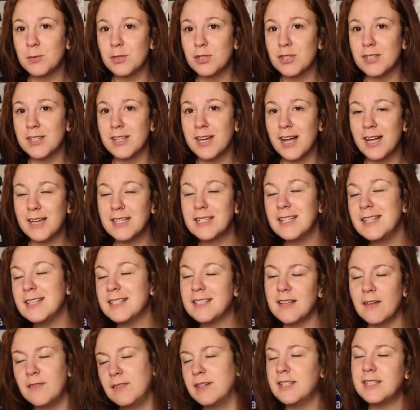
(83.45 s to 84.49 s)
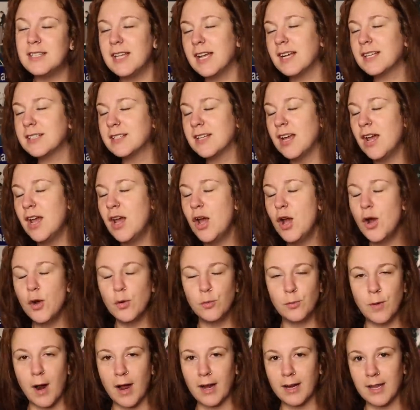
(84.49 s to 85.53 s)
which is the 1976
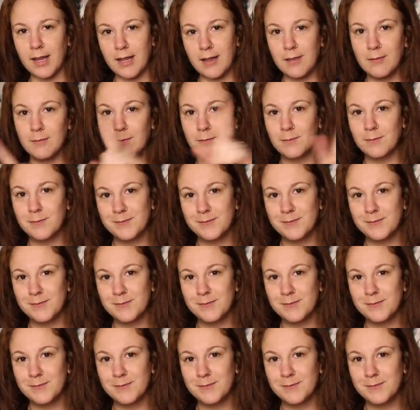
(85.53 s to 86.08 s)
Rocky.